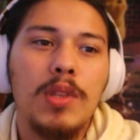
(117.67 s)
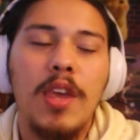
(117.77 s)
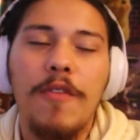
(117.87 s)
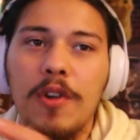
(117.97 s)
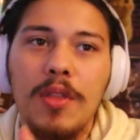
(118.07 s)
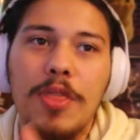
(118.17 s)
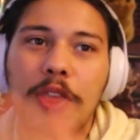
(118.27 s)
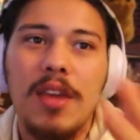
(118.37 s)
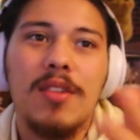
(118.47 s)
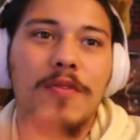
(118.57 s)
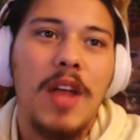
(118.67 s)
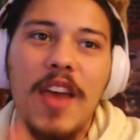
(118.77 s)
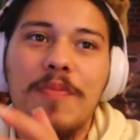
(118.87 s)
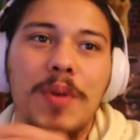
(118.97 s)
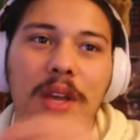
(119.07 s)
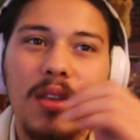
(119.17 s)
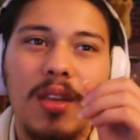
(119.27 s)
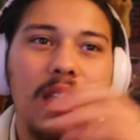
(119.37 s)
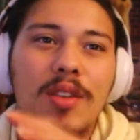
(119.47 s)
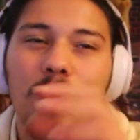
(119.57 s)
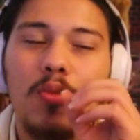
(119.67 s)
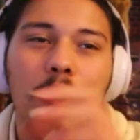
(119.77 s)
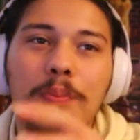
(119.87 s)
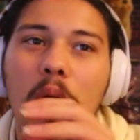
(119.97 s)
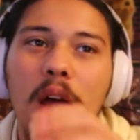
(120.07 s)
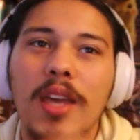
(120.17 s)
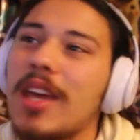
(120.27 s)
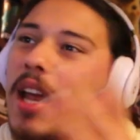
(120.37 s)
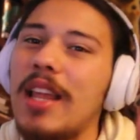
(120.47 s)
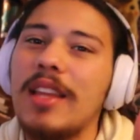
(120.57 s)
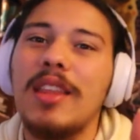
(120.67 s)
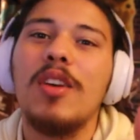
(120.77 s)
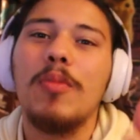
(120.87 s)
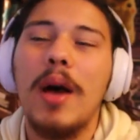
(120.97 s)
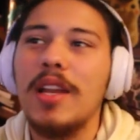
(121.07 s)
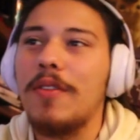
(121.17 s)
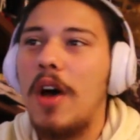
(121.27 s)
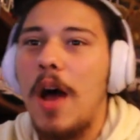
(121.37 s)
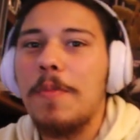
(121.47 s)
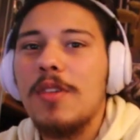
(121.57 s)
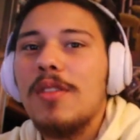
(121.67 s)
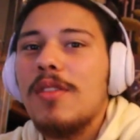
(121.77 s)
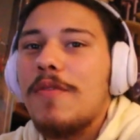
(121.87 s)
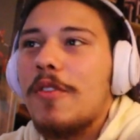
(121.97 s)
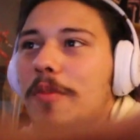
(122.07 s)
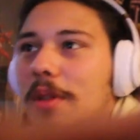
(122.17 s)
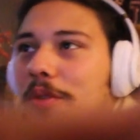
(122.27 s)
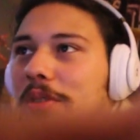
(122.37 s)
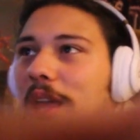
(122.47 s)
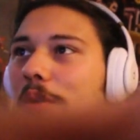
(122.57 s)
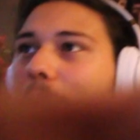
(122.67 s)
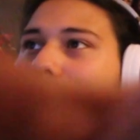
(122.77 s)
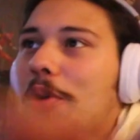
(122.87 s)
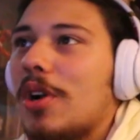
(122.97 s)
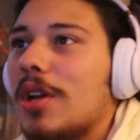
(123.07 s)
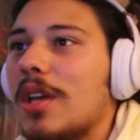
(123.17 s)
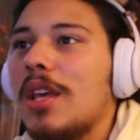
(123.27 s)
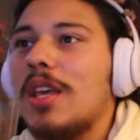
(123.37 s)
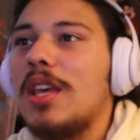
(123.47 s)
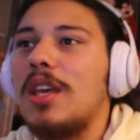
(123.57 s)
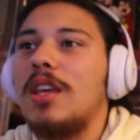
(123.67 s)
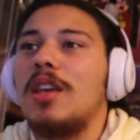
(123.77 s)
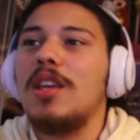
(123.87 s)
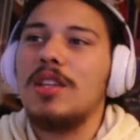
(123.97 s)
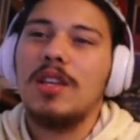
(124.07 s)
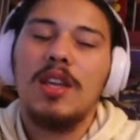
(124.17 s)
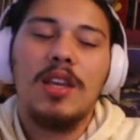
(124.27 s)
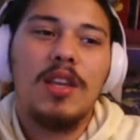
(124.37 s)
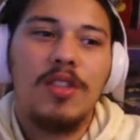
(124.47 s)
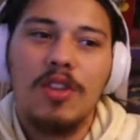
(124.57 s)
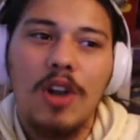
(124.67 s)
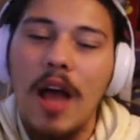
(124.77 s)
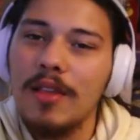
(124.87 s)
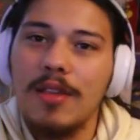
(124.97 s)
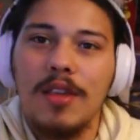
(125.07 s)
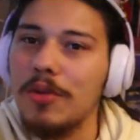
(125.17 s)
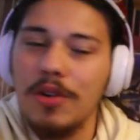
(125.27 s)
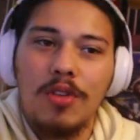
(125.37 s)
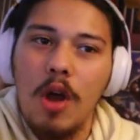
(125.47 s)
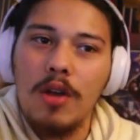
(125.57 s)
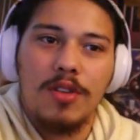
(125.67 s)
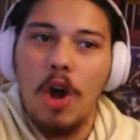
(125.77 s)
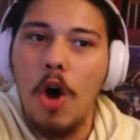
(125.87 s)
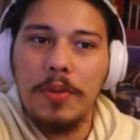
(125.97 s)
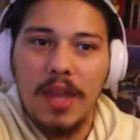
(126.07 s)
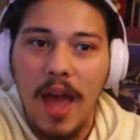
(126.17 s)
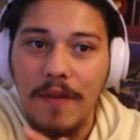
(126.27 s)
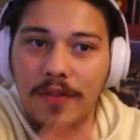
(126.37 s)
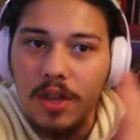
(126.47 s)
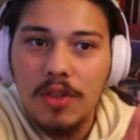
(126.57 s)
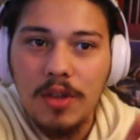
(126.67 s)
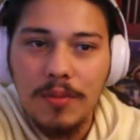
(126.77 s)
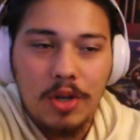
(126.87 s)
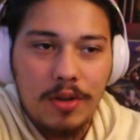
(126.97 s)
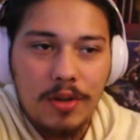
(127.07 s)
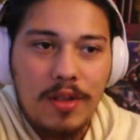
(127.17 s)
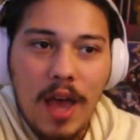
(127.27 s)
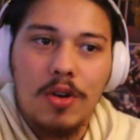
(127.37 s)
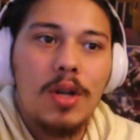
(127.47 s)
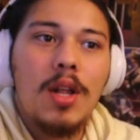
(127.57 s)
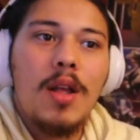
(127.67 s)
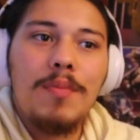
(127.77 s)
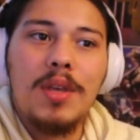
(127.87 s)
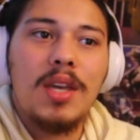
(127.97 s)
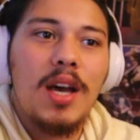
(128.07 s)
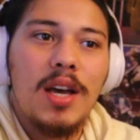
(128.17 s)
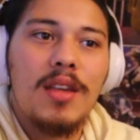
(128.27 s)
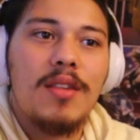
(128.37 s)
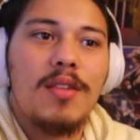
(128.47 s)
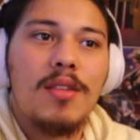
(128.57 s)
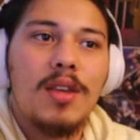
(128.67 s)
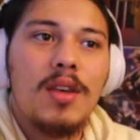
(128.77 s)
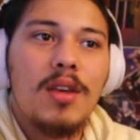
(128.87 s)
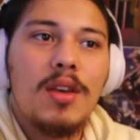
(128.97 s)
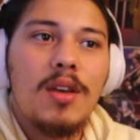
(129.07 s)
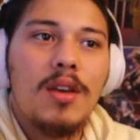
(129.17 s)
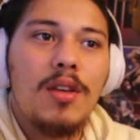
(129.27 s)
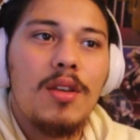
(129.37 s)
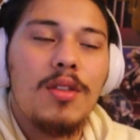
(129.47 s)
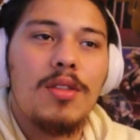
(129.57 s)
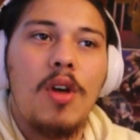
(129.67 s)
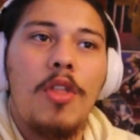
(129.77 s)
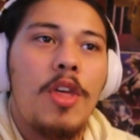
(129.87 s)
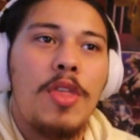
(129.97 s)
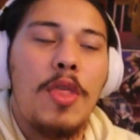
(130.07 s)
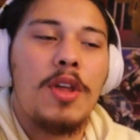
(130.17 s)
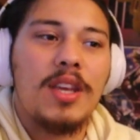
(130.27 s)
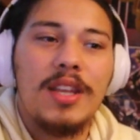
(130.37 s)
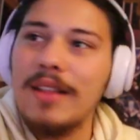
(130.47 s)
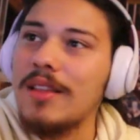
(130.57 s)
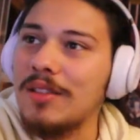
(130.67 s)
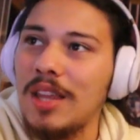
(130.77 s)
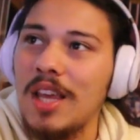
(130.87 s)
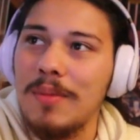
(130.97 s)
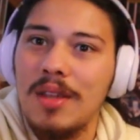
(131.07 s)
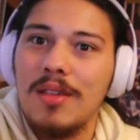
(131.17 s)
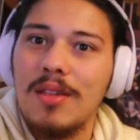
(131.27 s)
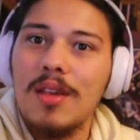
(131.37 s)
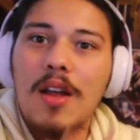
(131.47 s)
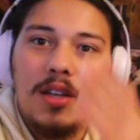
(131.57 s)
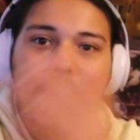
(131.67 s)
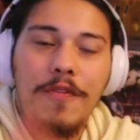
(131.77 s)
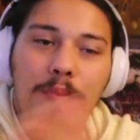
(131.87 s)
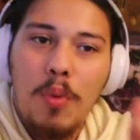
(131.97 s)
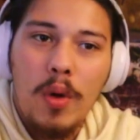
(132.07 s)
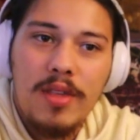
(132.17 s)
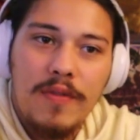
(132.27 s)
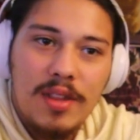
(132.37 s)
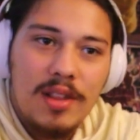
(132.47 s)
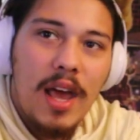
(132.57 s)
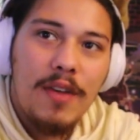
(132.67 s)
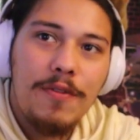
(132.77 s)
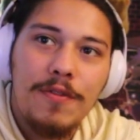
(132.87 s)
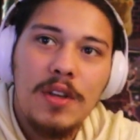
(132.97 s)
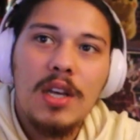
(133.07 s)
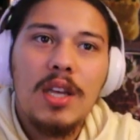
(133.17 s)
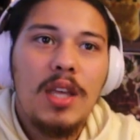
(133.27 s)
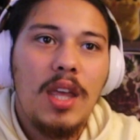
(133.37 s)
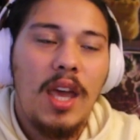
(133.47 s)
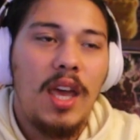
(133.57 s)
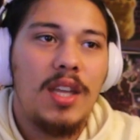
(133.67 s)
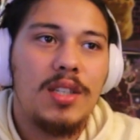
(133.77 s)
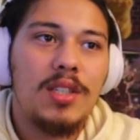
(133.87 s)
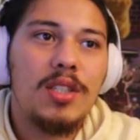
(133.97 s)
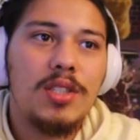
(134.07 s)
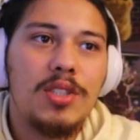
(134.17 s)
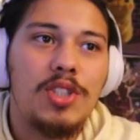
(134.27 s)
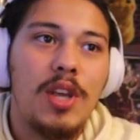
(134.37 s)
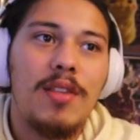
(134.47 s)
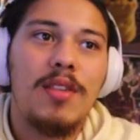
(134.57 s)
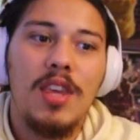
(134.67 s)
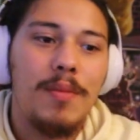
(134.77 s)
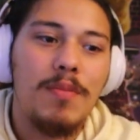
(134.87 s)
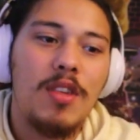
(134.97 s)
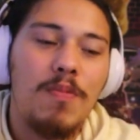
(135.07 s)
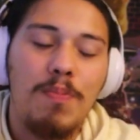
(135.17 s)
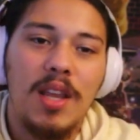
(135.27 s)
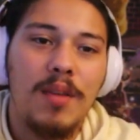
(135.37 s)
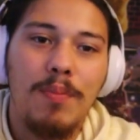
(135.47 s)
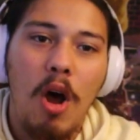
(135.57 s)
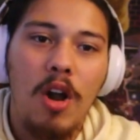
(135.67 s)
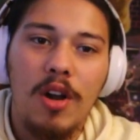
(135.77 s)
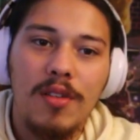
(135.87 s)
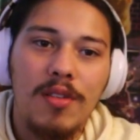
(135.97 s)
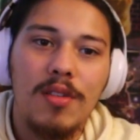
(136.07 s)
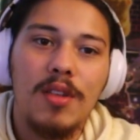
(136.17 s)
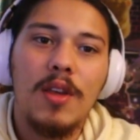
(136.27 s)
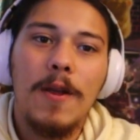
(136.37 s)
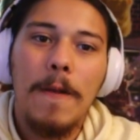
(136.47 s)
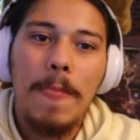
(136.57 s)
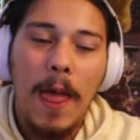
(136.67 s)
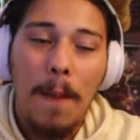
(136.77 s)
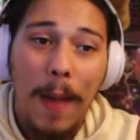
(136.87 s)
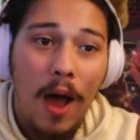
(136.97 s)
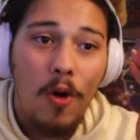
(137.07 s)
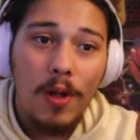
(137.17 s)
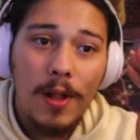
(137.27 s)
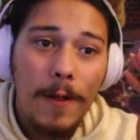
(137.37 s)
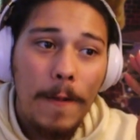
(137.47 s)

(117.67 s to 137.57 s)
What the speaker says: different things of life, but in one pocket, kind of like the Ill Mind of Hobsons, if you're familiar with rapper. He they're not similar songs at all, but they have a similar title because the connecting theme is different points of his life and just him spitting bars about